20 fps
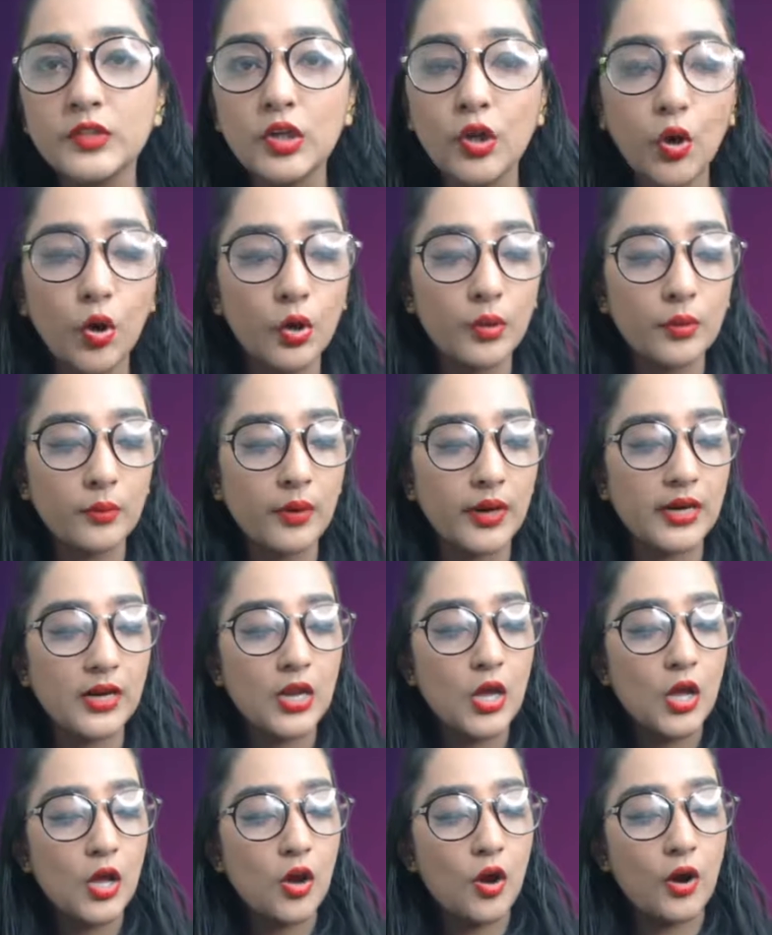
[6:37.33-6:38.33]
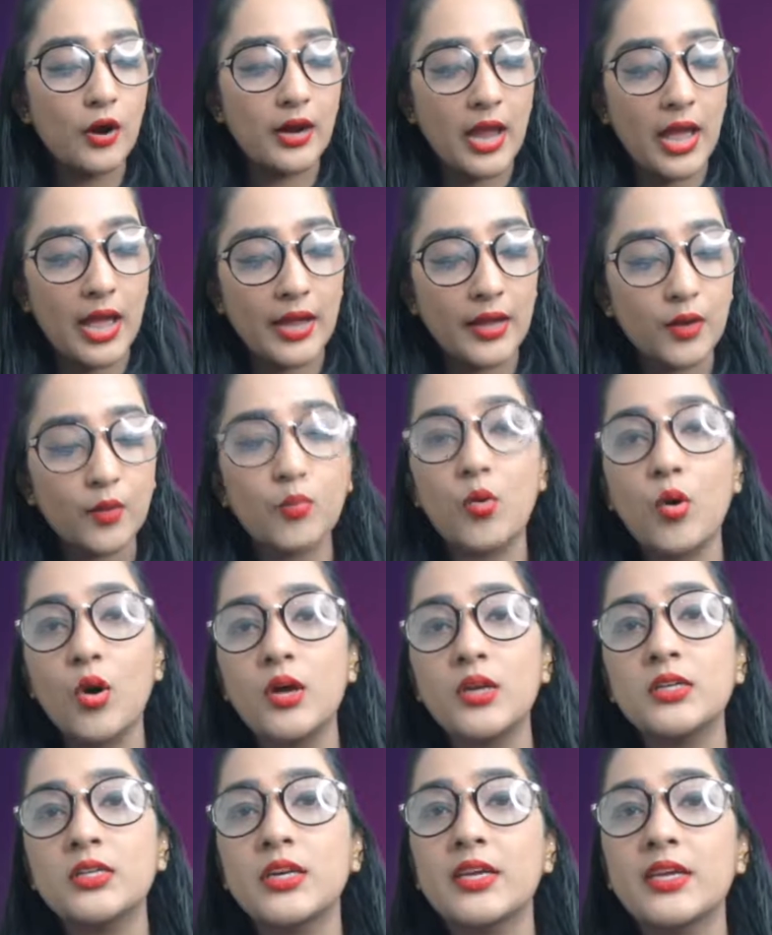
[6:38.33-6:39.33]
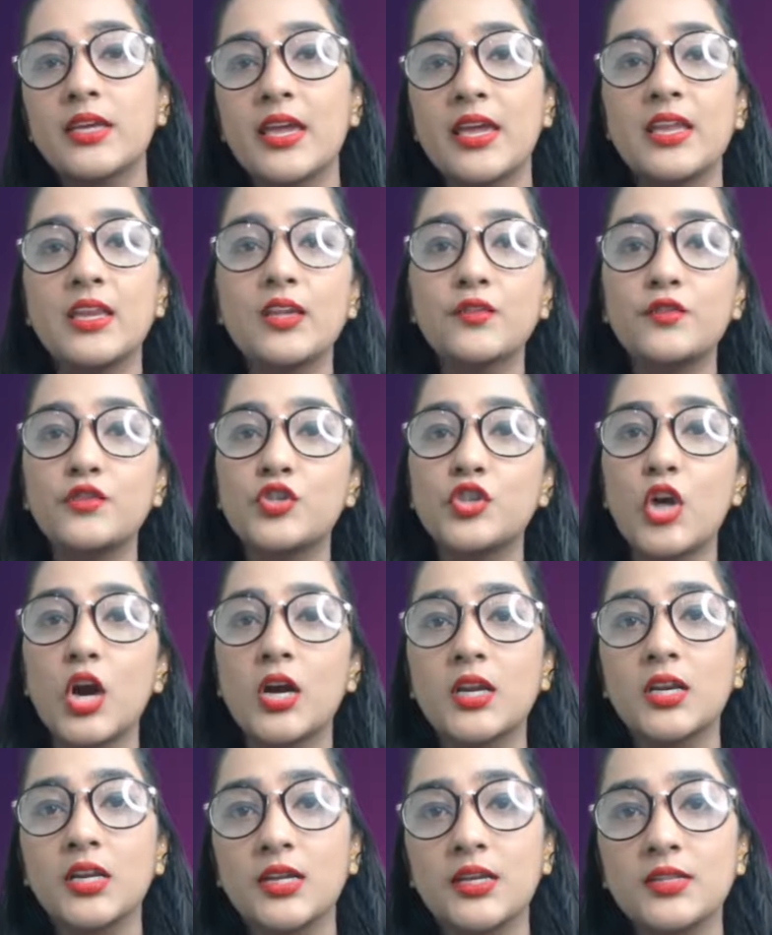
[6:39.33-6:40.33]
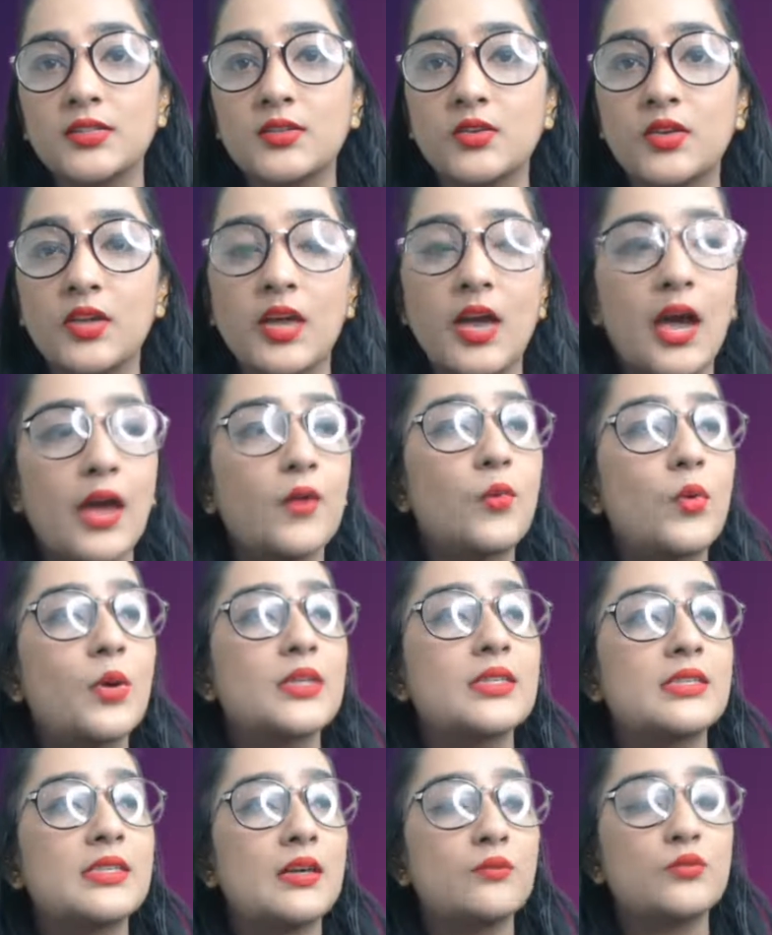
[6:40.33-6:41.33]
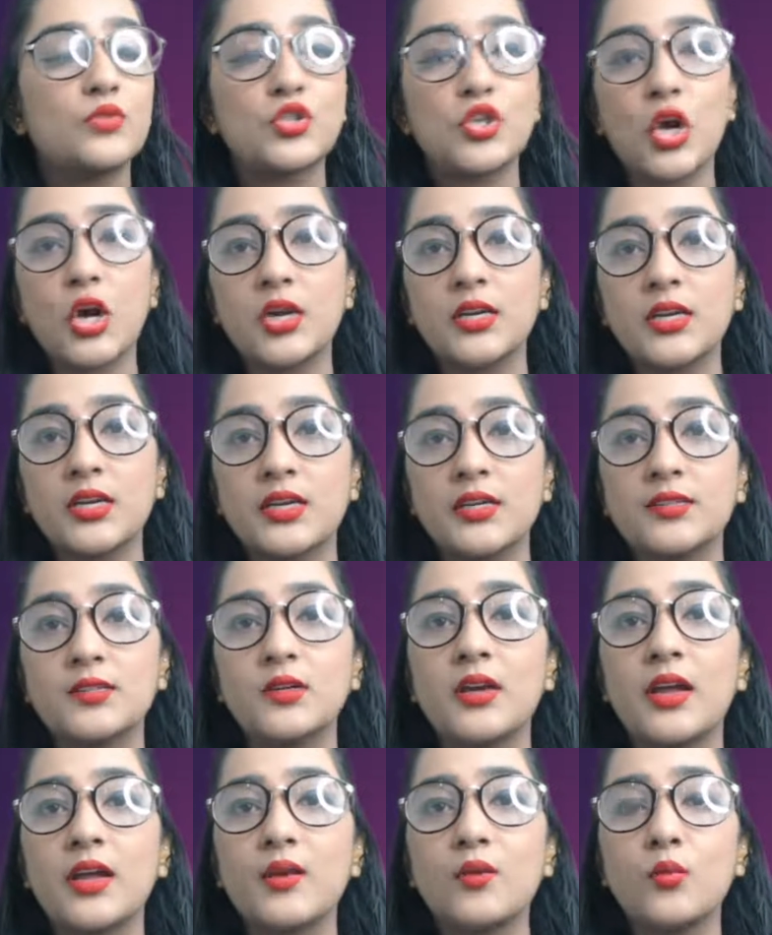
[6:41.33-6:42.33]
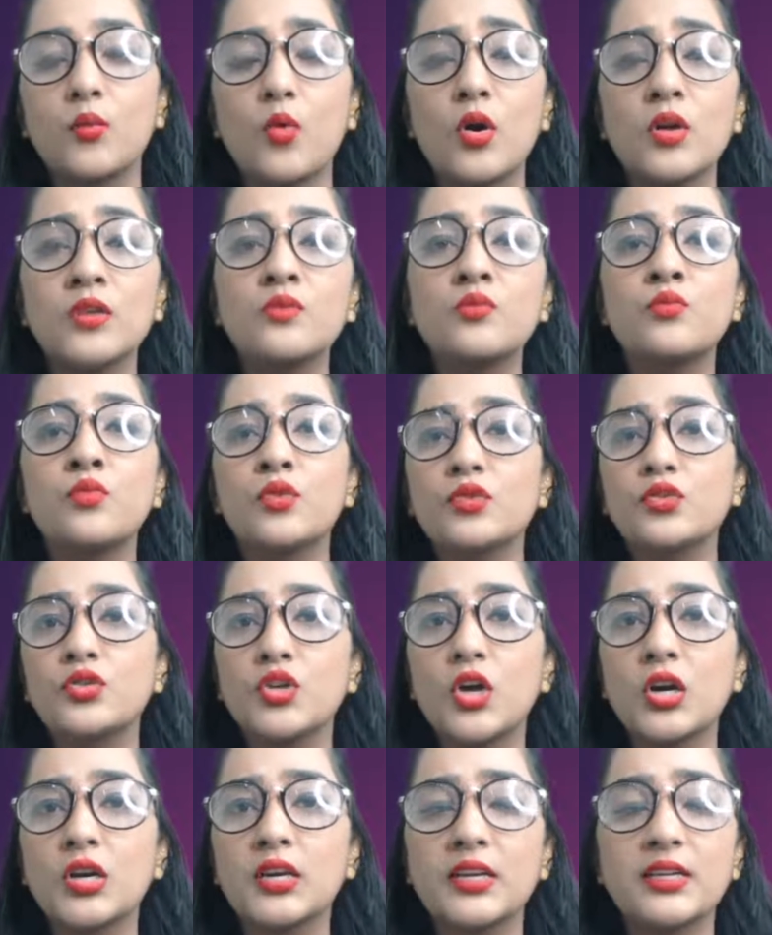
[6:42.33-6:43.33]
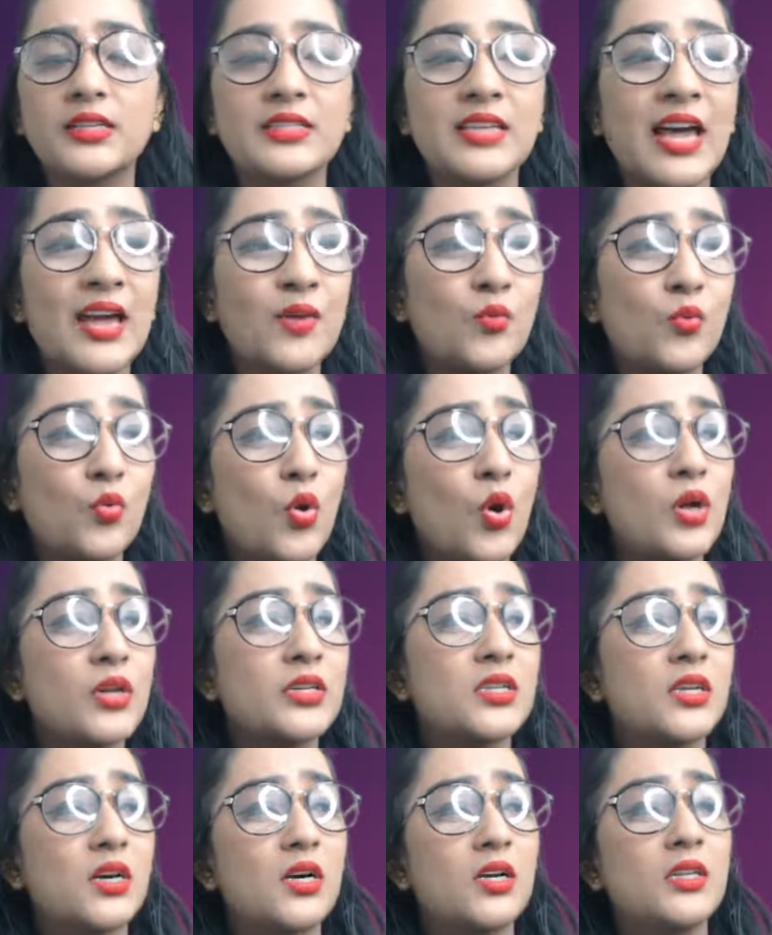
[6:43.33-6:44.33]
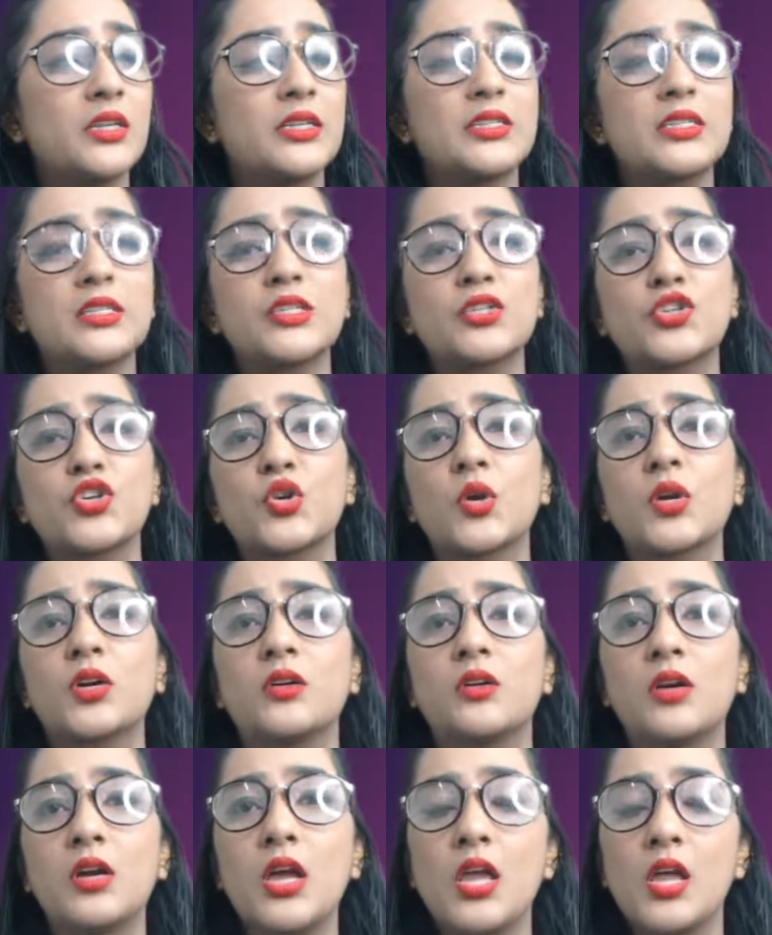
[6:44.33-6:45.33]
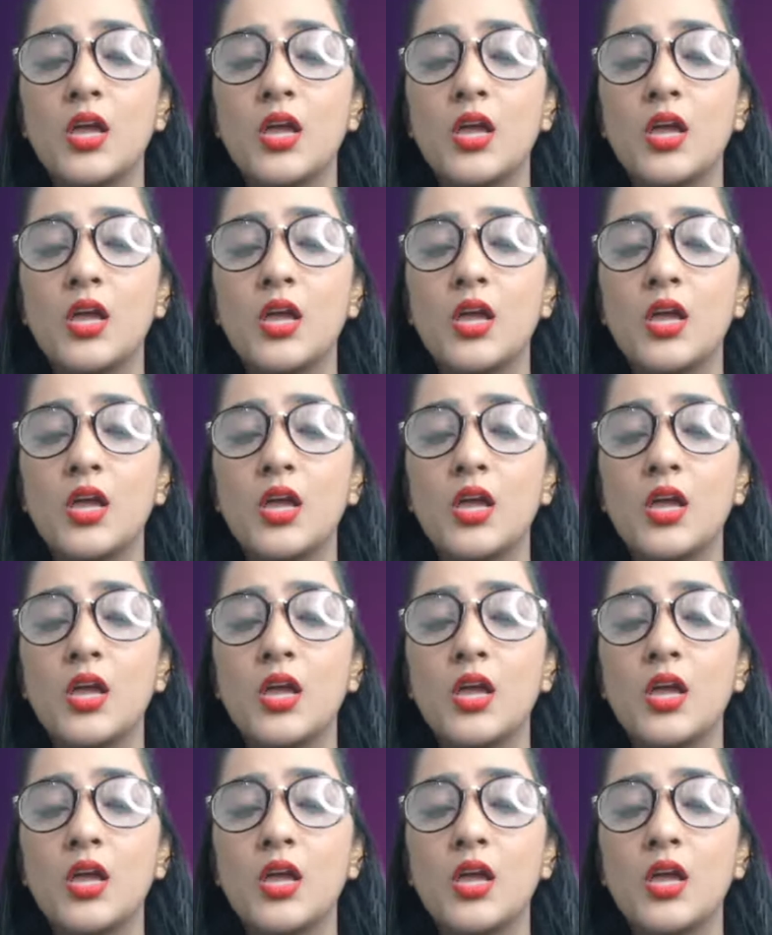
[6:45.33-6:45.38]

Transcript: All right, or I want like enough chocolates. Okay, I want some chocolates, or I want more chocolates, I want a little sugar.